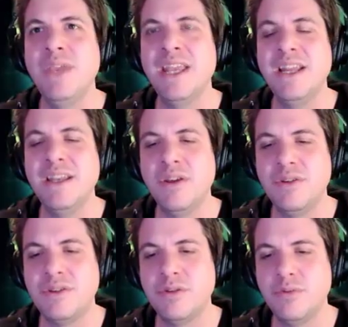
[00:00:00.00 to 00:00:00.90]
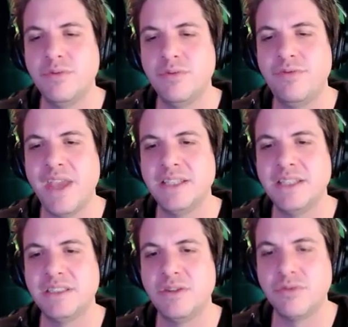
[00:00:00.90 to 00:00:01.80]
get into
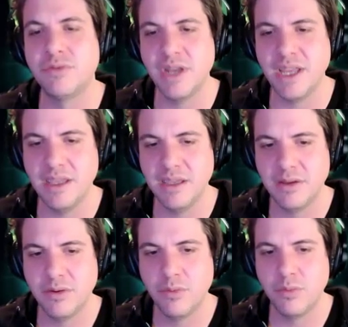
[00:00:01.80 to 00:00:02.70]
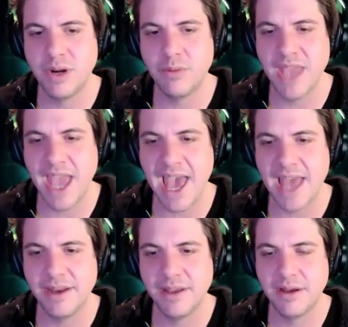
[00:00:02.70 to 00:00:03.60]
phase 3, where we
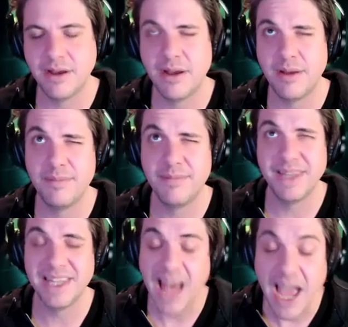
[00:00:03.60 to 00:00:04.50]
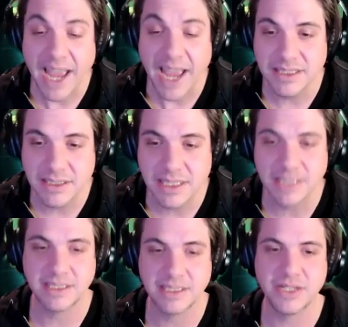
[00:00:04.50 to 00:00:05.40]
add lines,
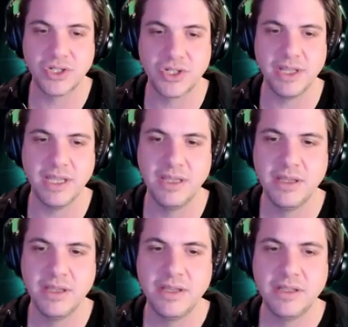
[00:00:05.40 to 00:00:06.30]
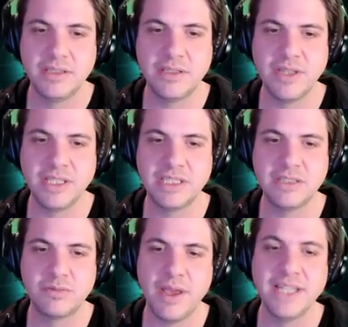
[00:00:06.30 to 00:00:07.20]
essentially. So this
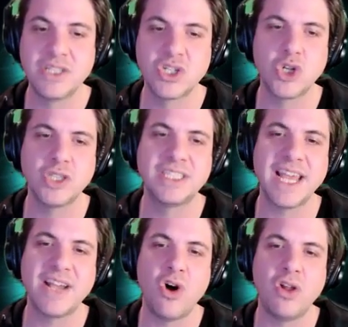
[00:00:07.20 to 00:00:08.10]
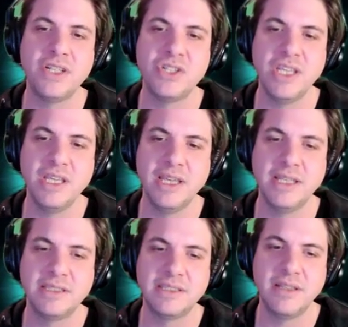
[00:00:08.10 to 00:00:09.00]
is Integral Psychology
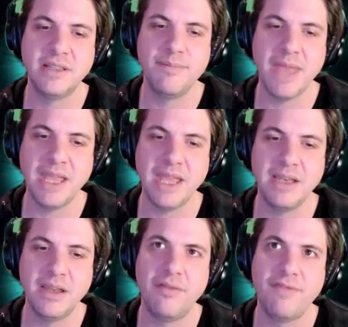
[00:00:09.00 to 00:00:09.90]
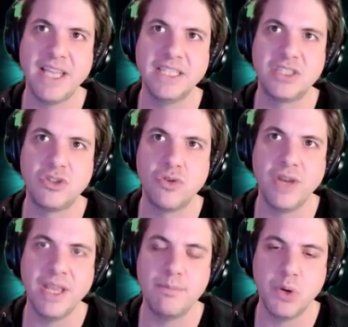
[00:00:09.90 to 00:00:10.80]
is the main phase
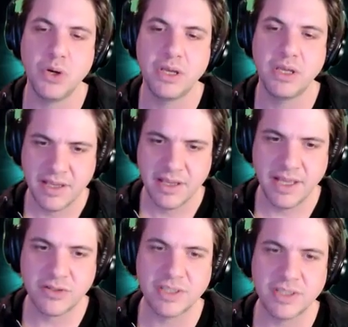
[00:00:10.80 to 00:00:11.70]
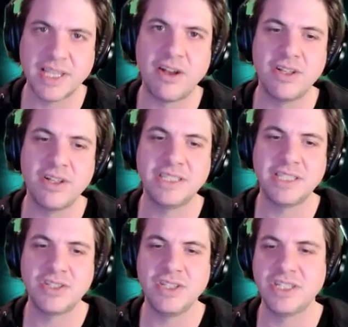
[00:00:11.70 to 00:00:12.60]
3 book. Integral Psychology
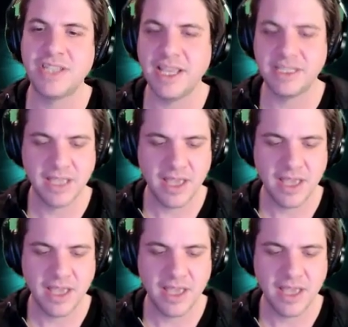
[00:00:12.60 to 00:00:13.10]
essentially just takes